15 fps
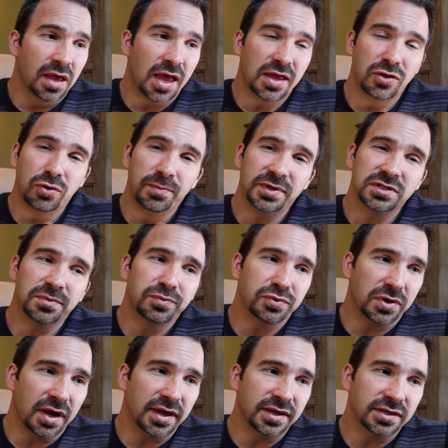And you'd be
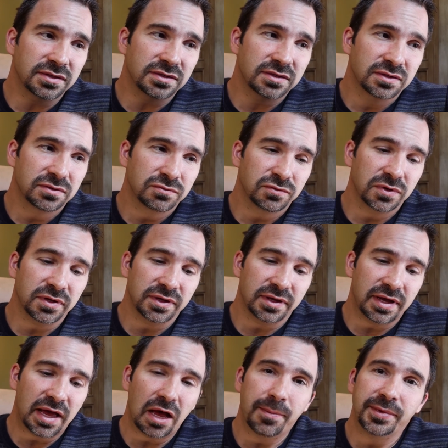surprised, really,
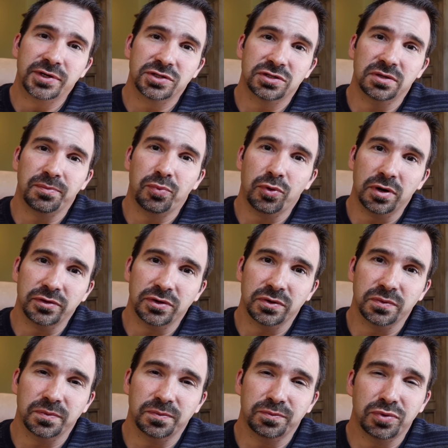at how much support
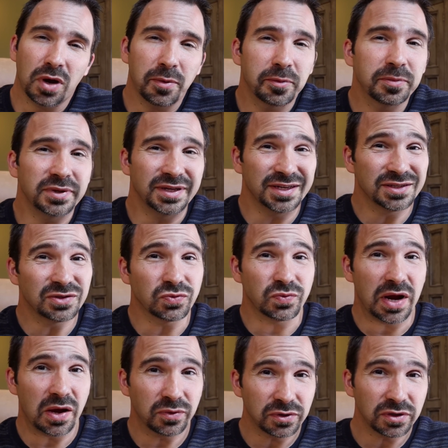there probably is
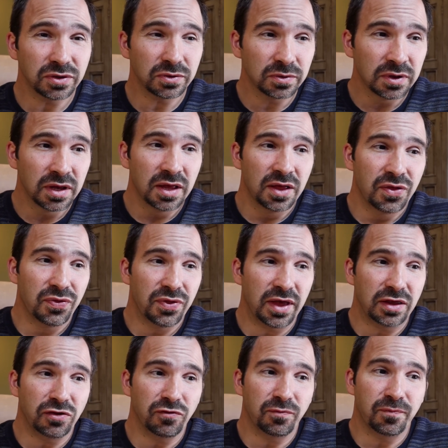around you
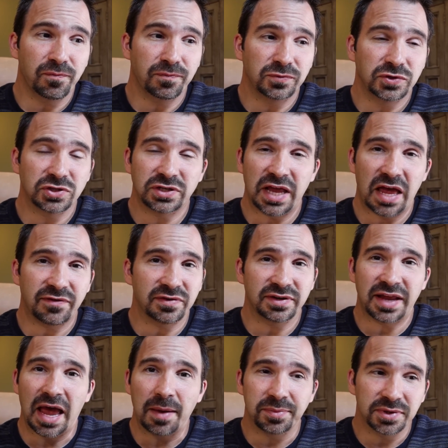that you just haven't
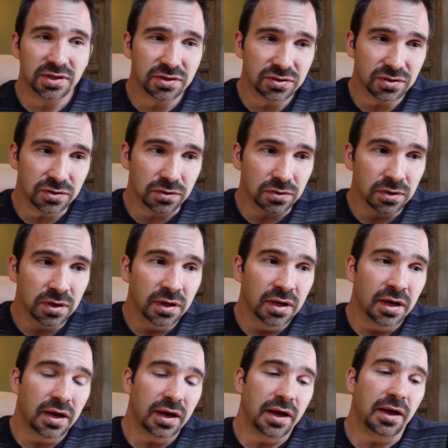tapped into.
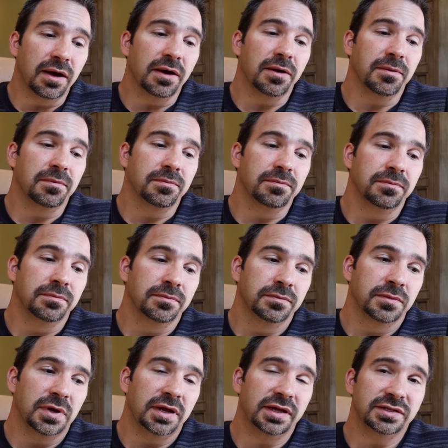Um,
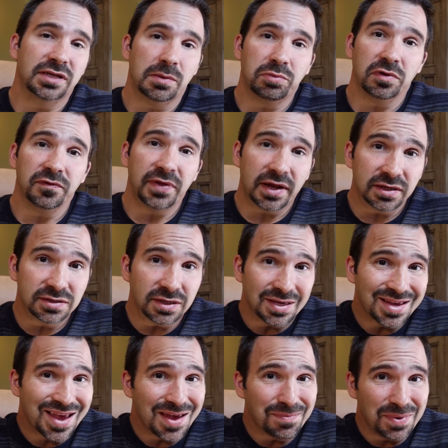an example of that is
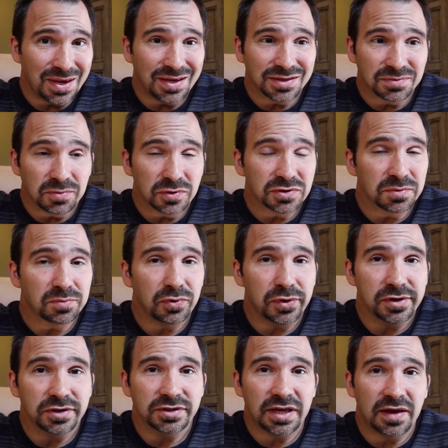EAPs. Most
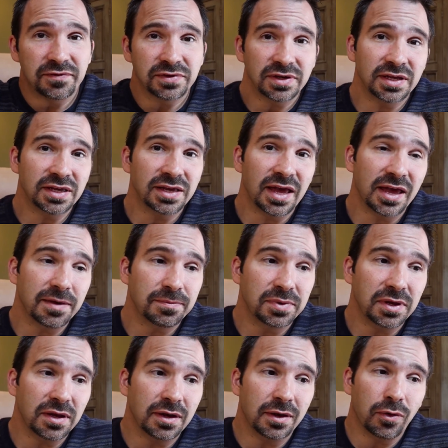employers have an
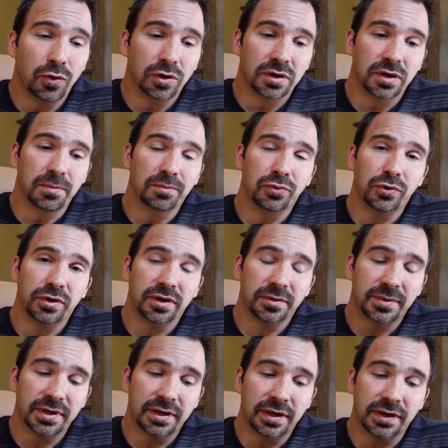EAP or
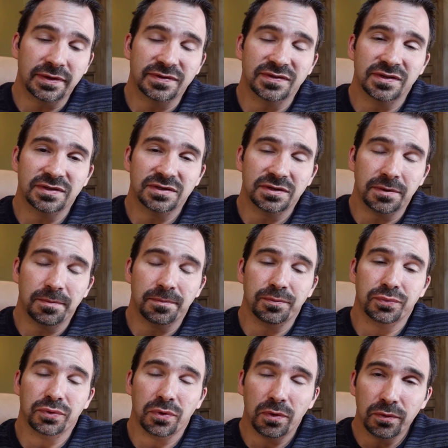Employment Assistant
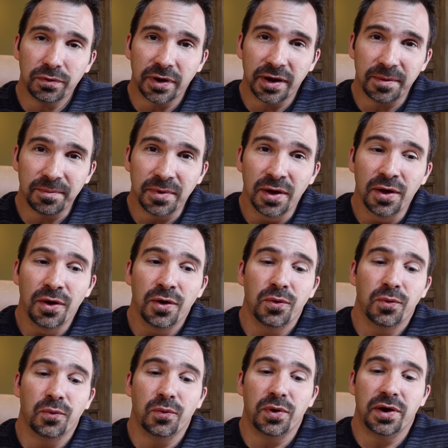Program
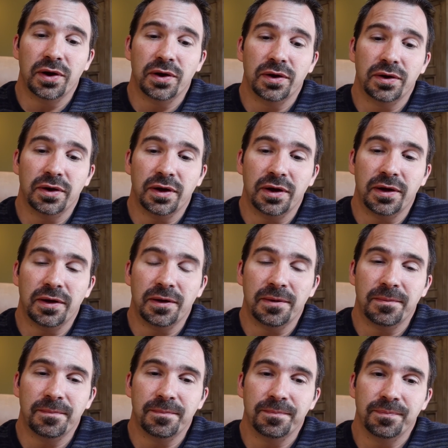where
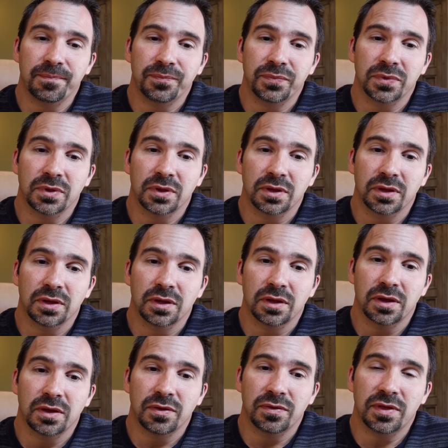um,
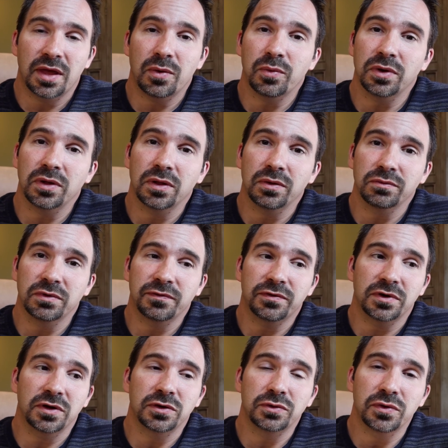they will
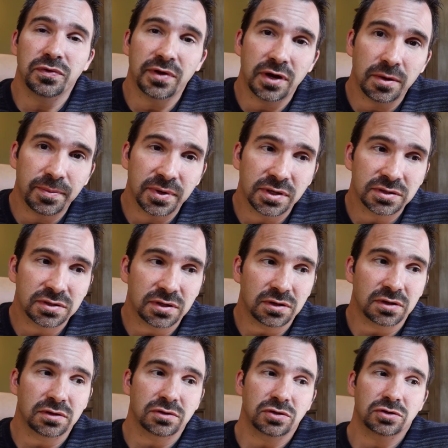refer you to a therapist and
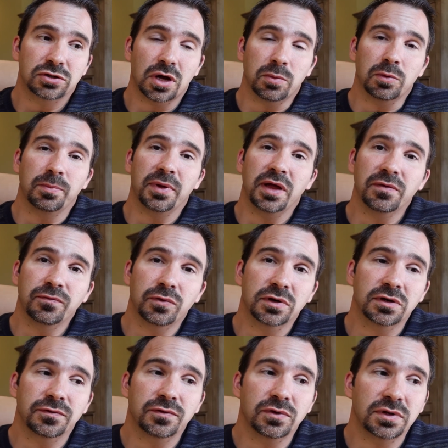your, your job will pay for
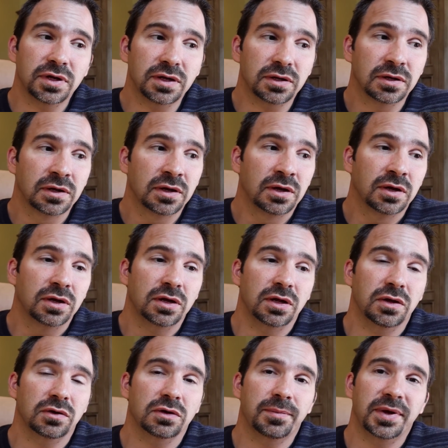it if you need, you
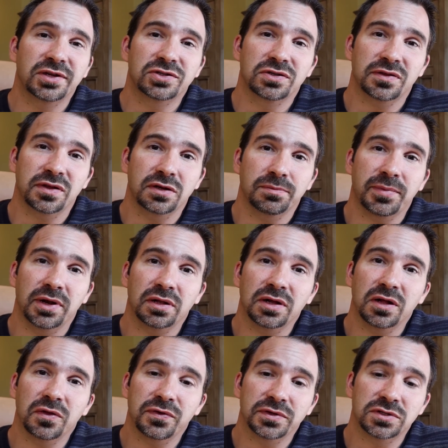know, to make sure that your mental
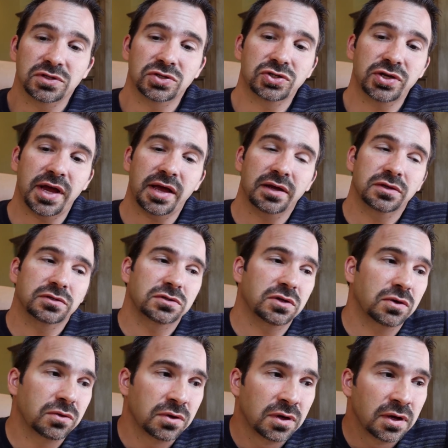health is in check.
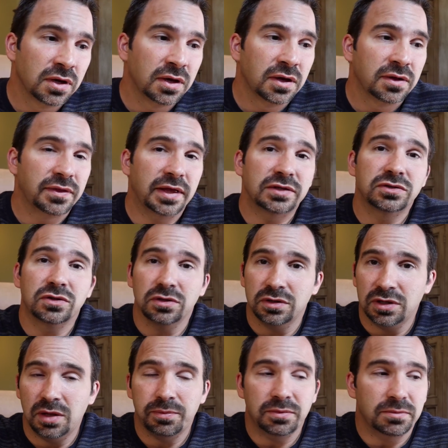So that's good
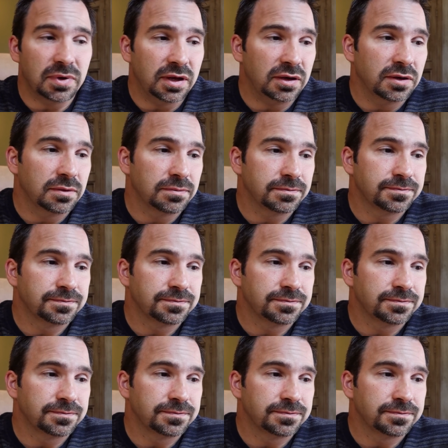to keep in mind.